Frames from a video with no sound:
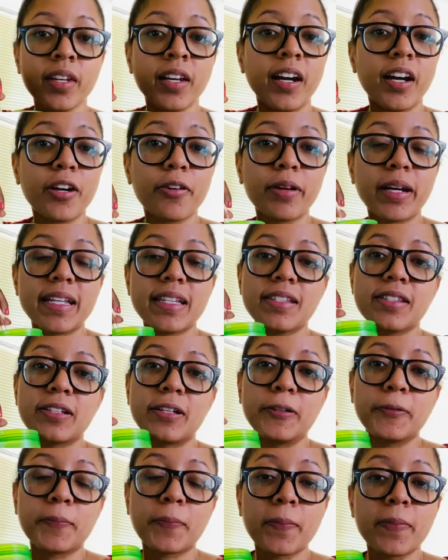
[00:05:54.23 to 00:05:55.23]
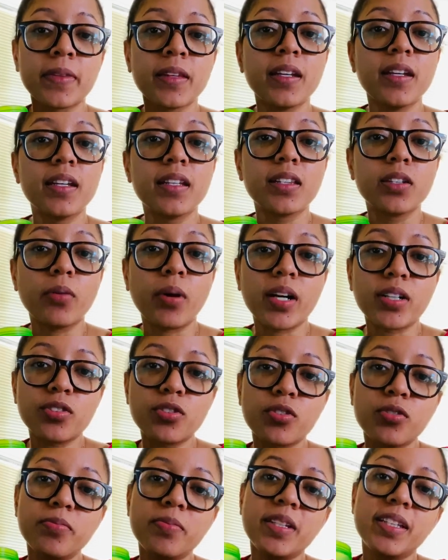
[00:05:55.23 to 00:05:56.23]
Alright, so the
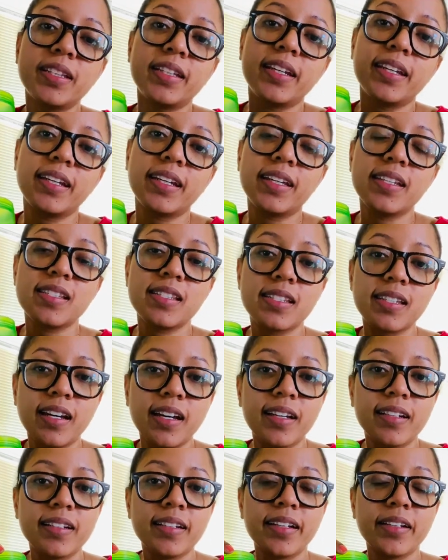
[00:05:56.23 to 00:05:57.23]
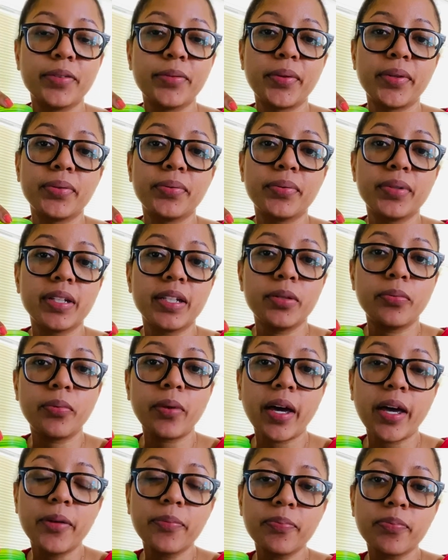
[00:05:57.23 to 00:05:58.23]
walkthrough meeting is done. It went really
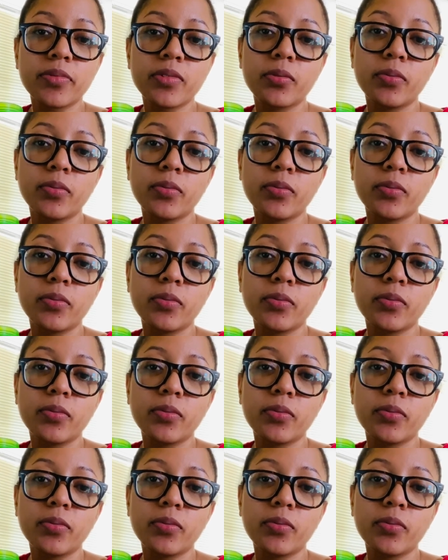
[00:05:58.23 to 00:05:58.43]
well.